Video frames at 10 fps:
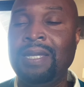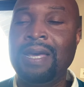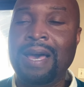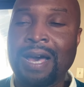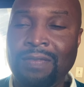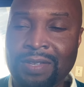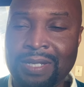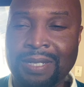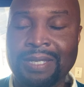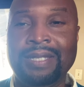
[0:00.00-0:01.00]
And
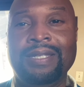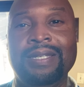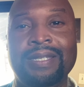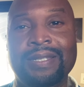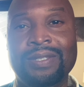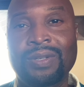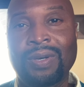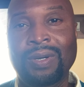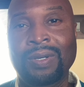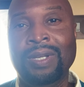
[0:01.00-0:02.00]
obviously, in the
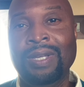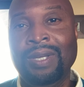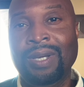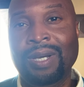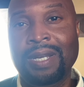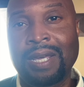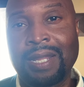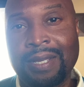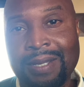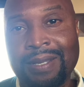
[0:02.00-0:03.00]
song Not
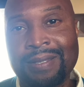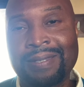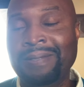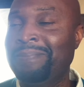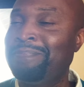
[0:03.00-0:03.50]
Like Us,